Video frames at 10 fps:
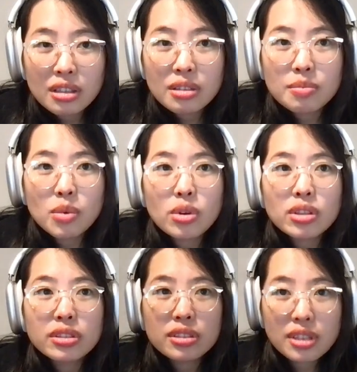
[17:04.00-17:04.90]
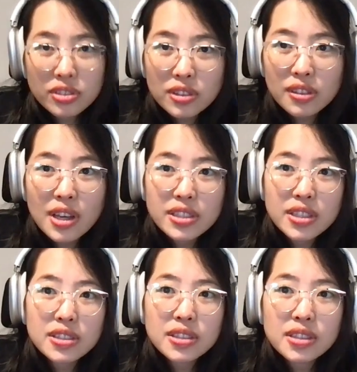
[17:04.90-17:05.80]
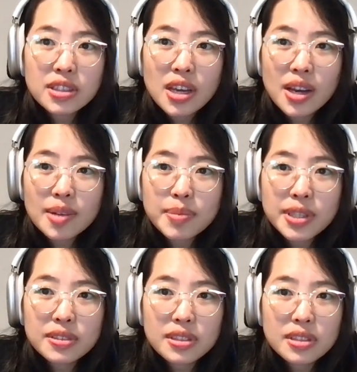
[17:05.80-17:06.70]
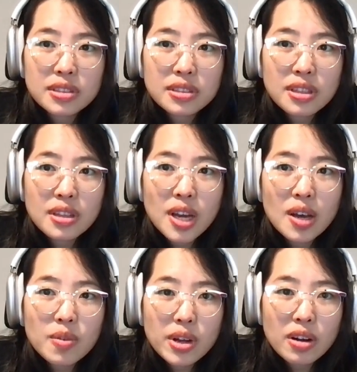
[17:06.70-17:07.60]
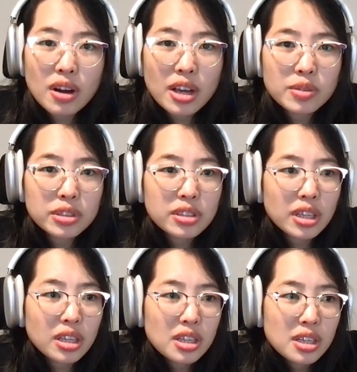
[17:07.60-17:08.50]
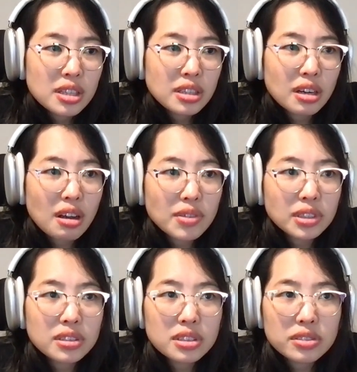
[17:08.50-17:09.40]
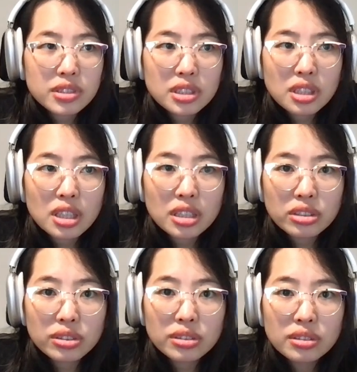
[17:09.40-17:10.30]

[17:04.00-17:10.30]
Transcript: more decentralization uh, piece is uh, where I would say data governance is really heading to.